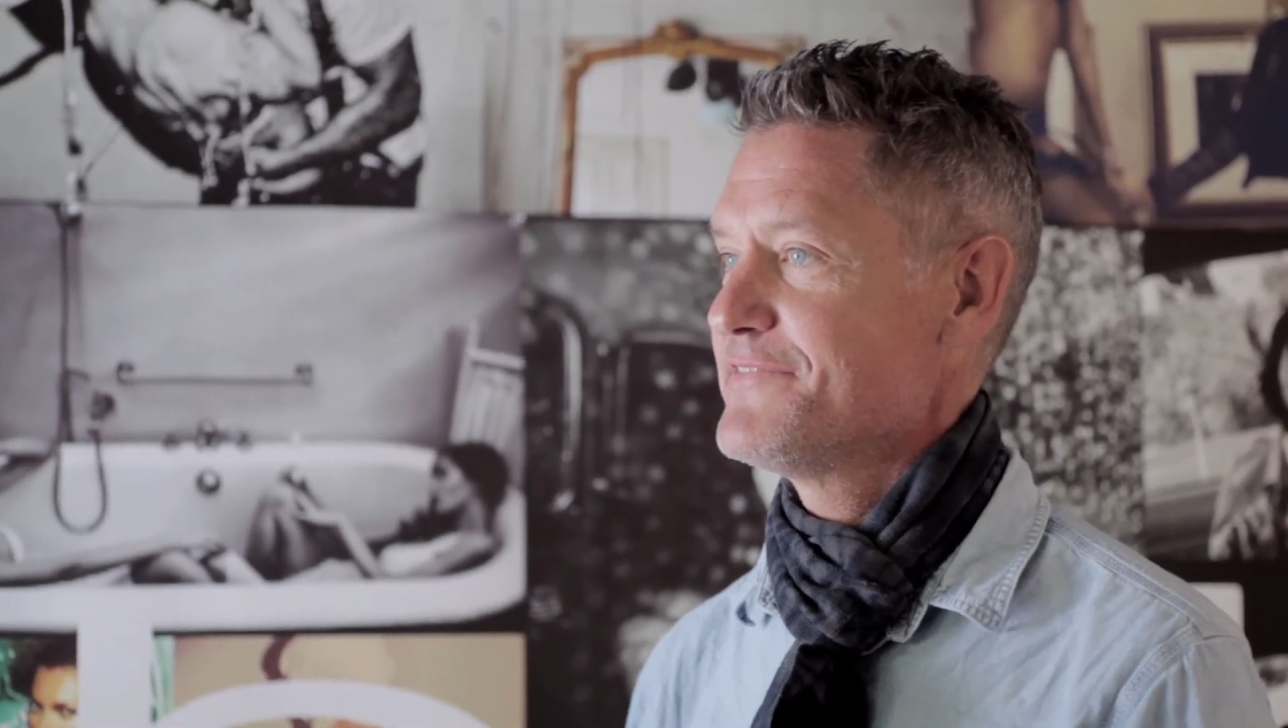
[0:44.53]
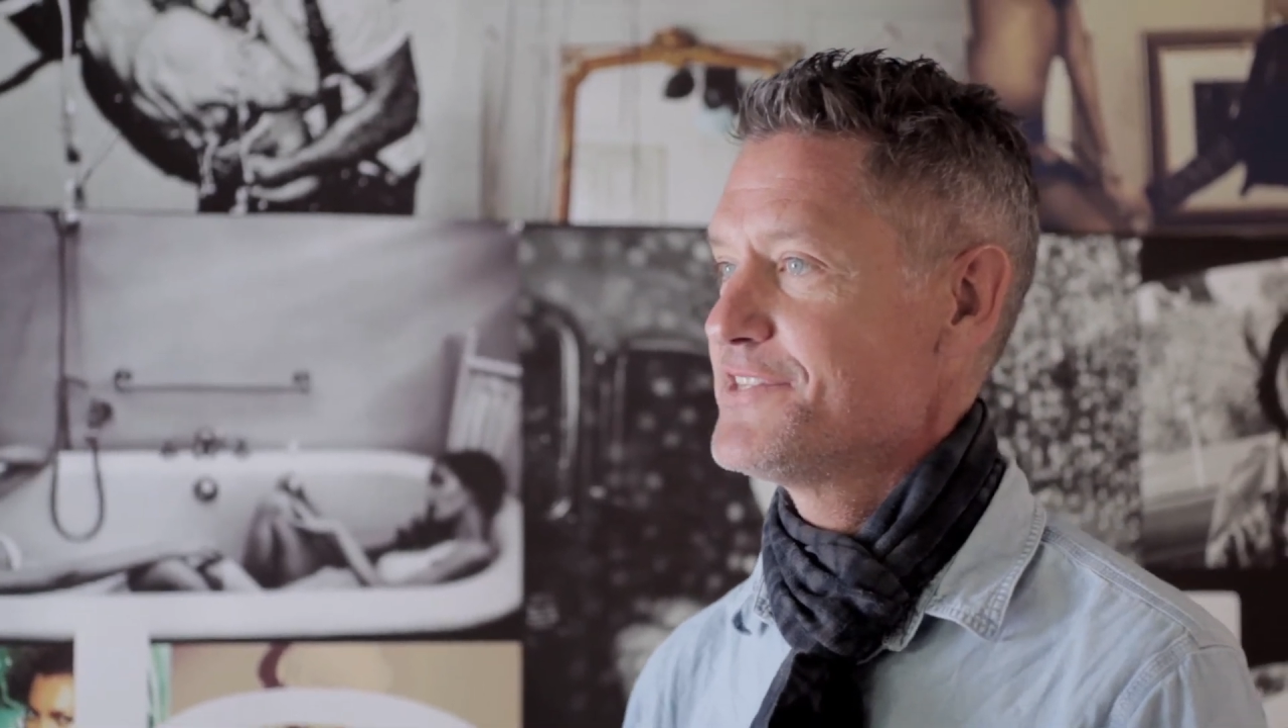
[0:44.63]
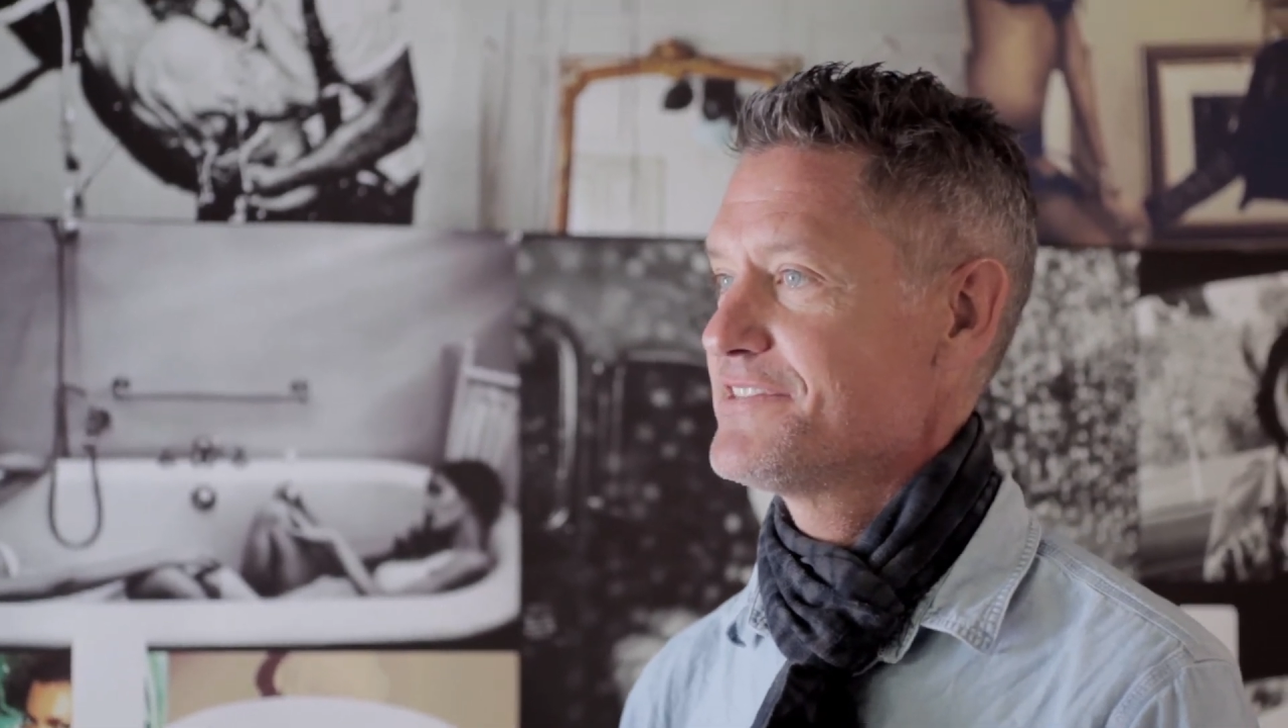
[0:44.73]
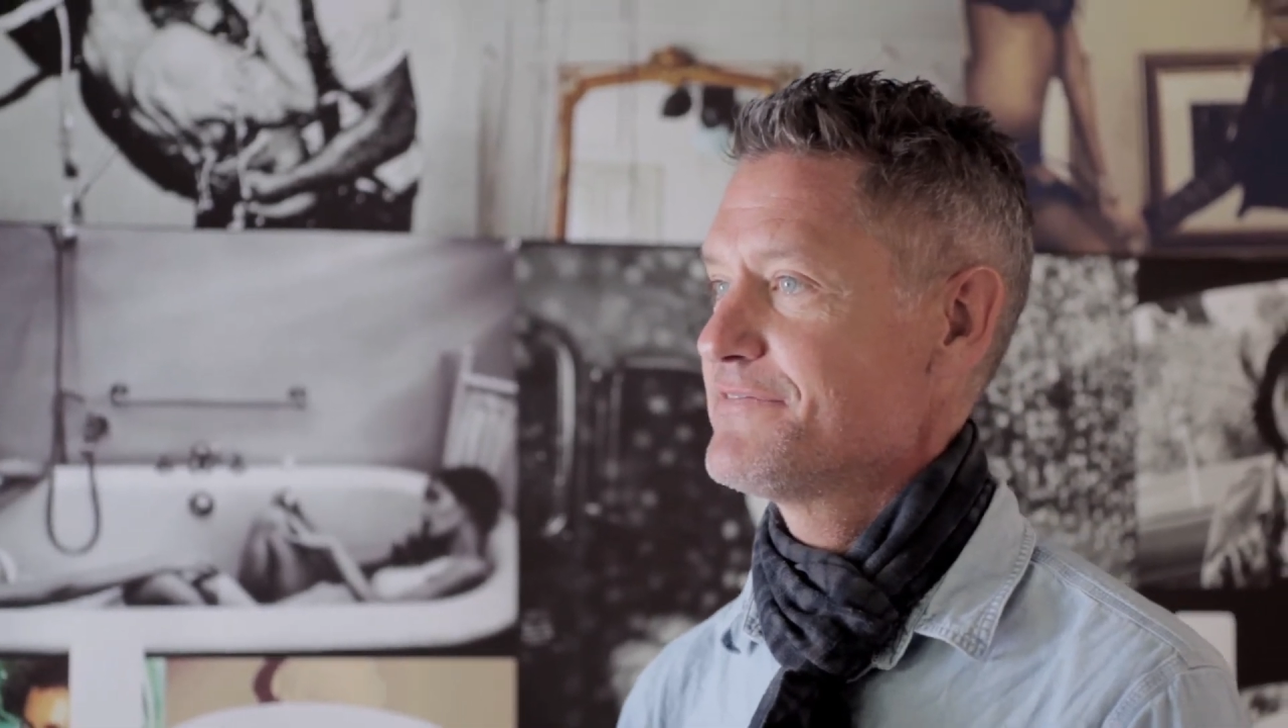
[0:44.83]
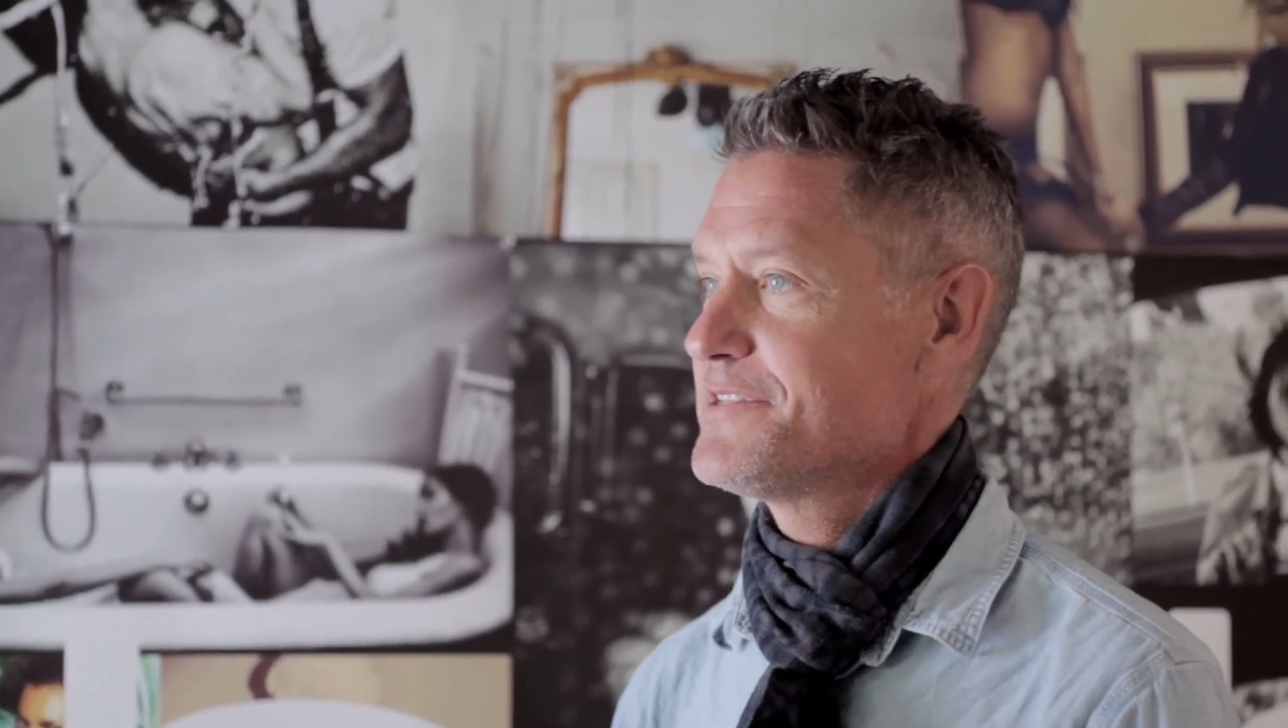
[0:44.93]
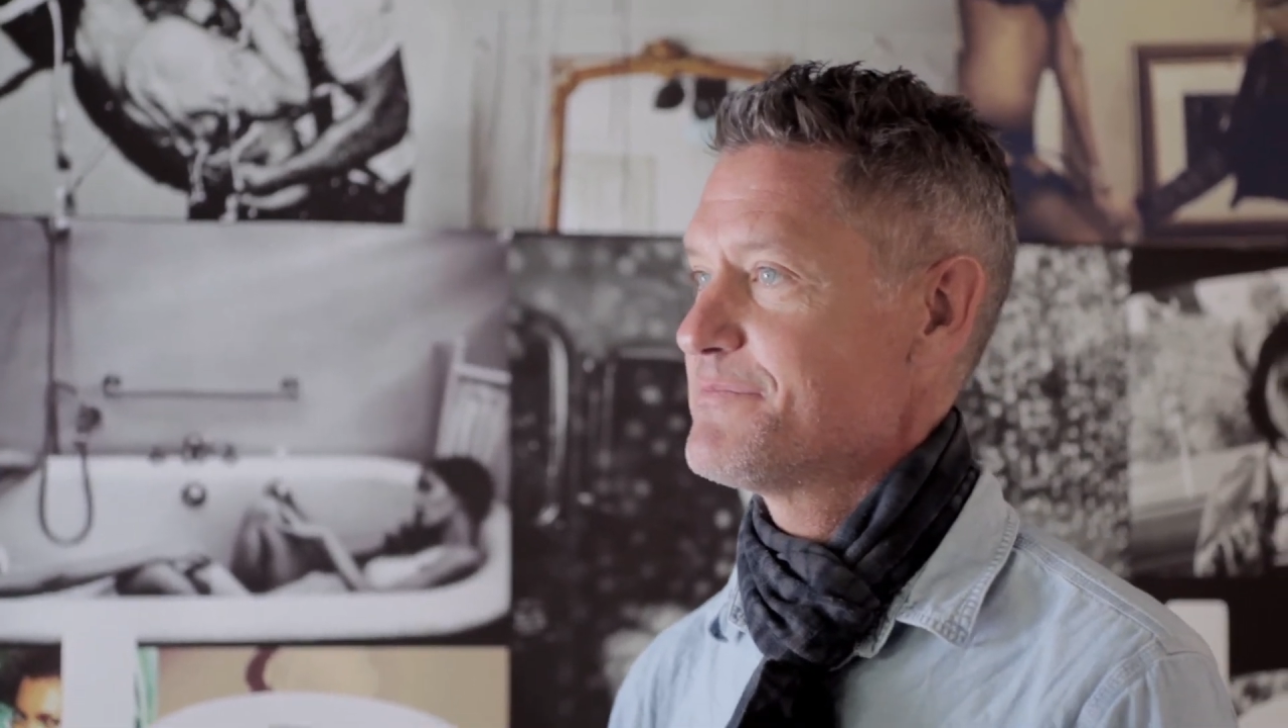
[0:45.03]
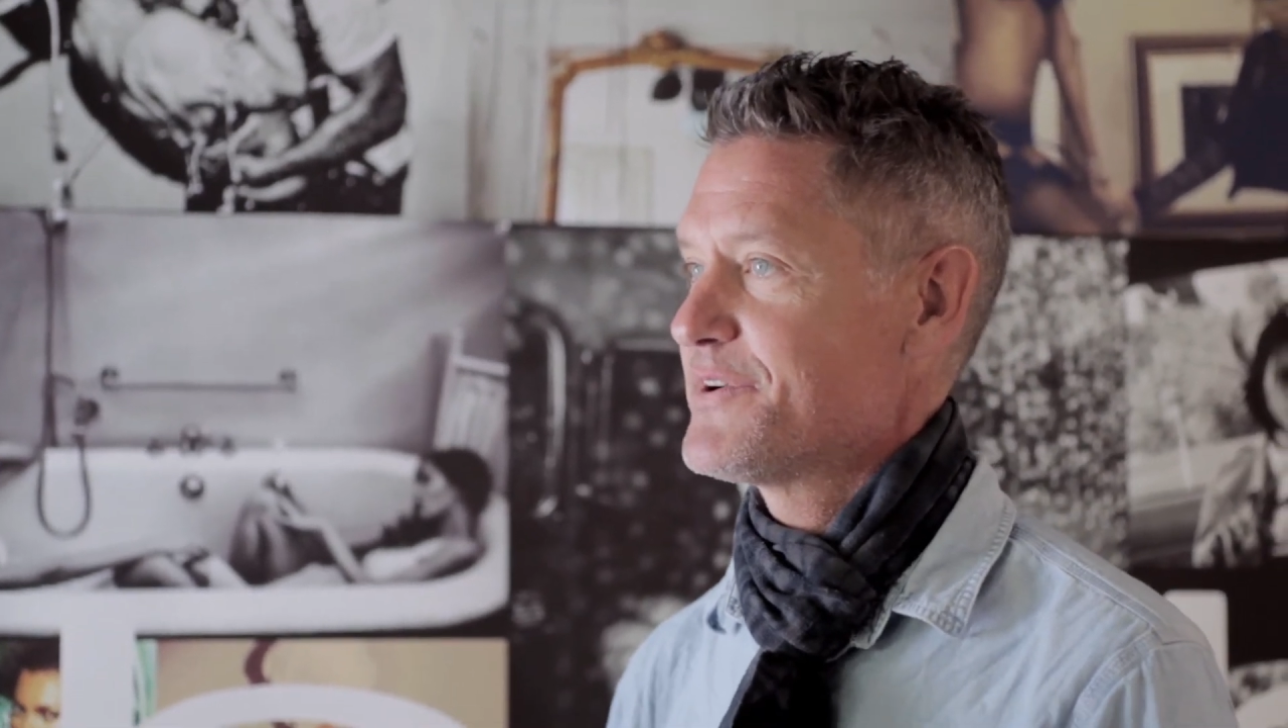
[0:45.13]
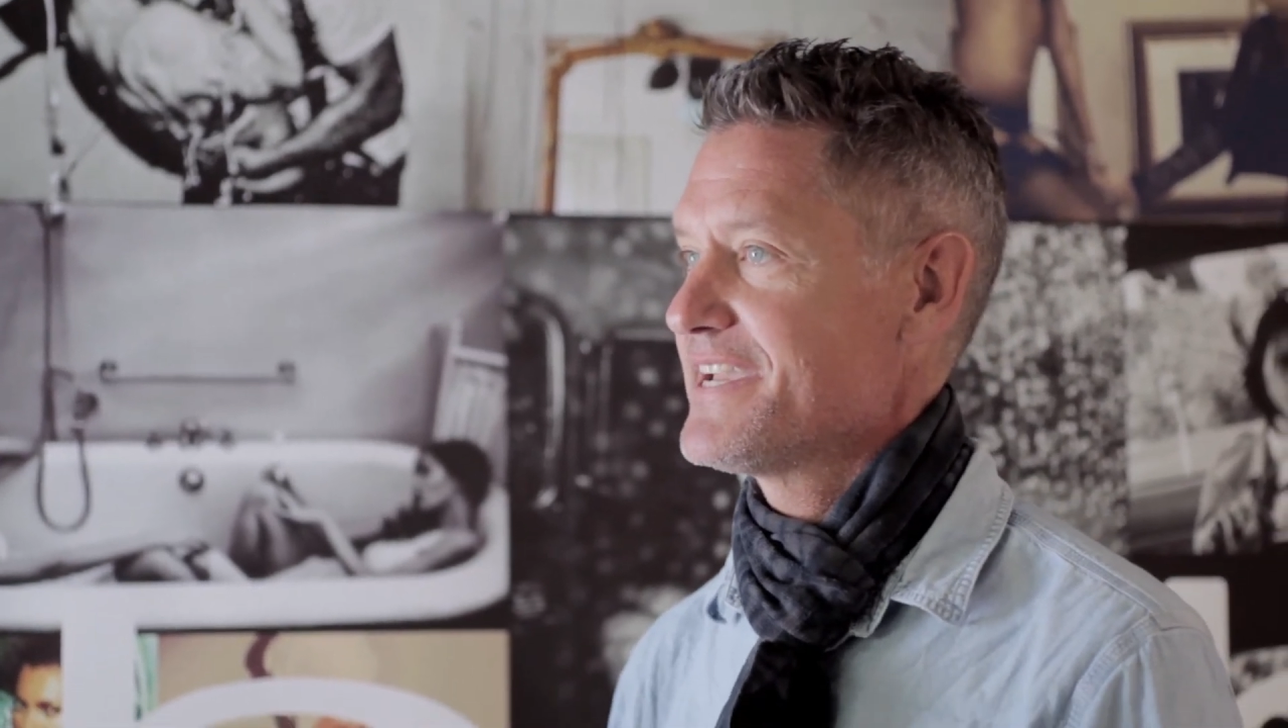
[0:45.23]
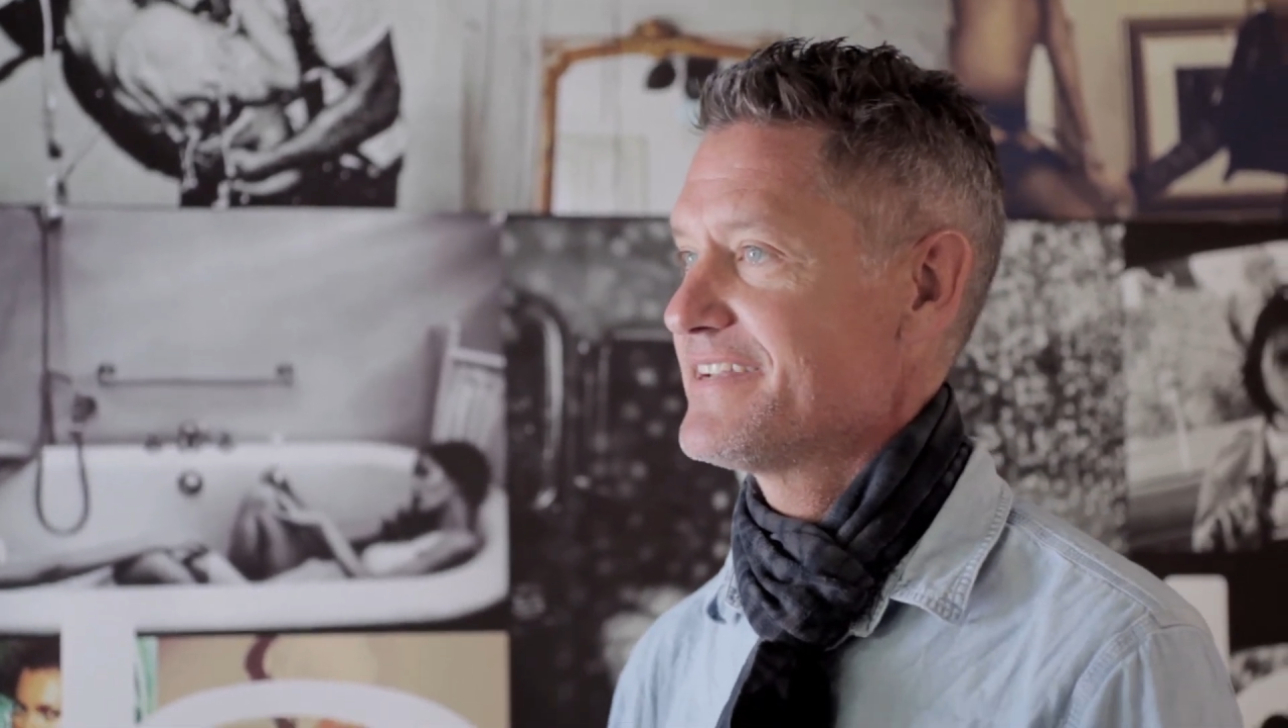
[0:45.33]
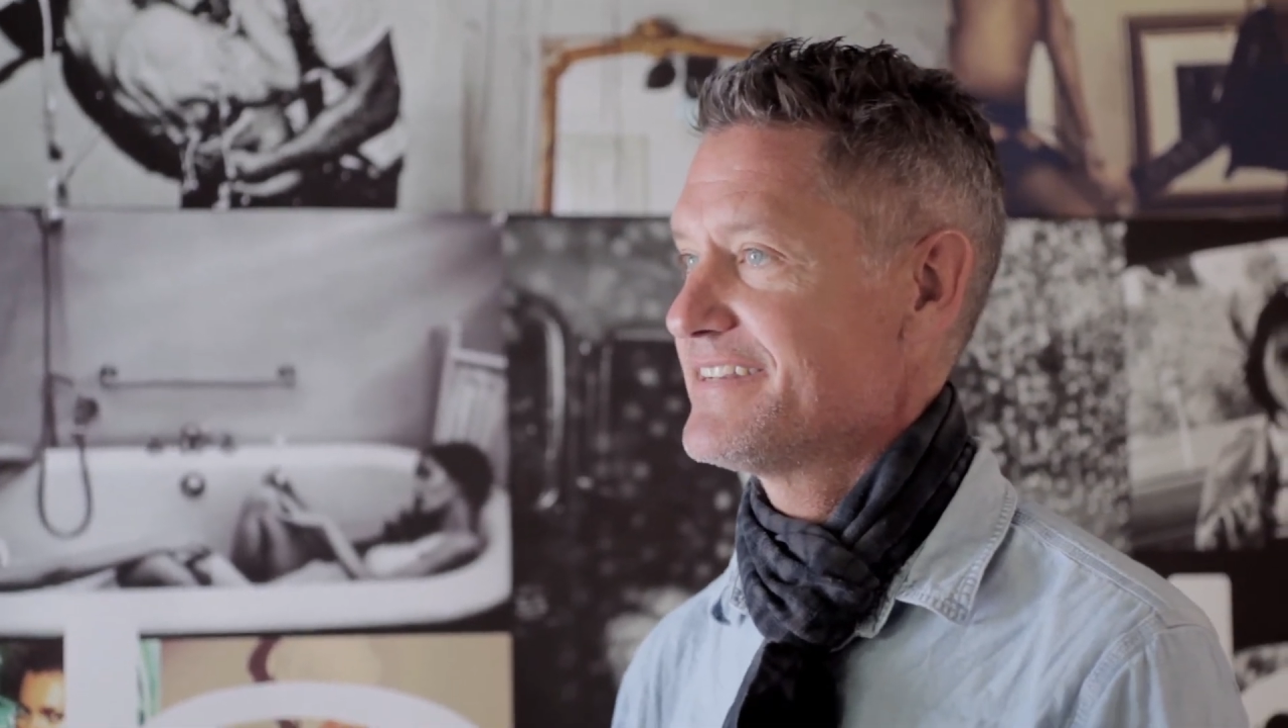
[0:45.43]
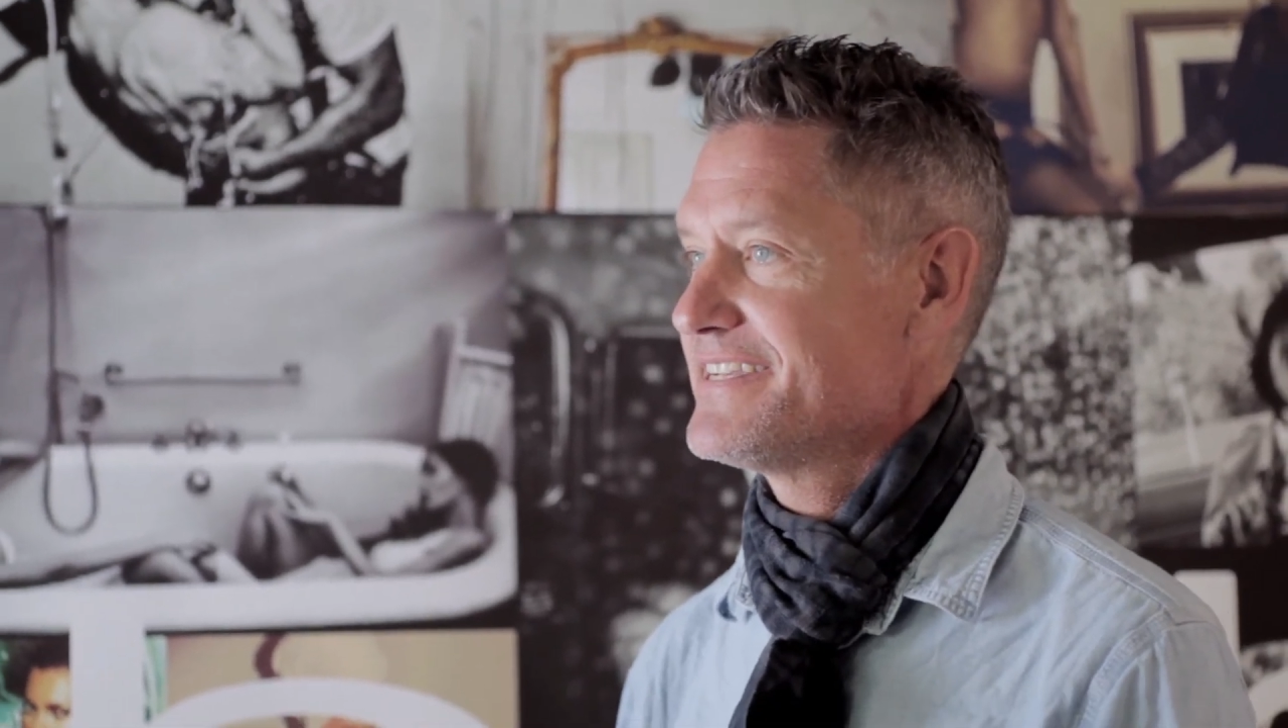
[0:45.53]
vision for the brand,